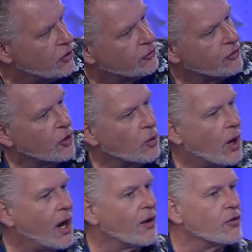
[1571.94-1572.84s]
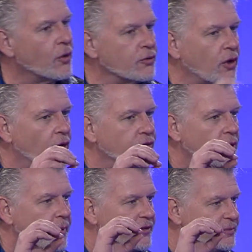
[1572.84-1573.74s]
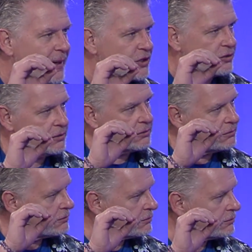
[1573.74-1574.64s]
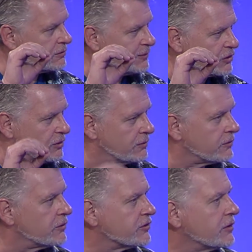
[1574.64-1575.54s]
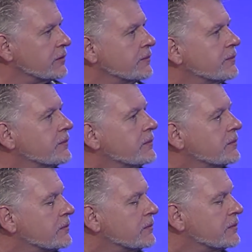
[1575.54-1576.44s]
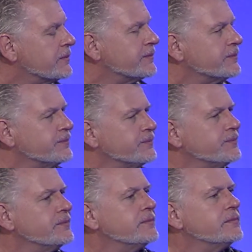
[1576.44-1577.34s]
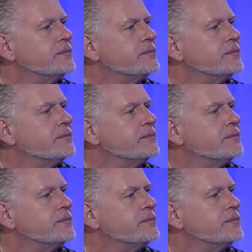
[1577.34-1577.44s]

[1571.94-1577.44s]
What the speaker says: So are those also a special crystal? Yes. Like I said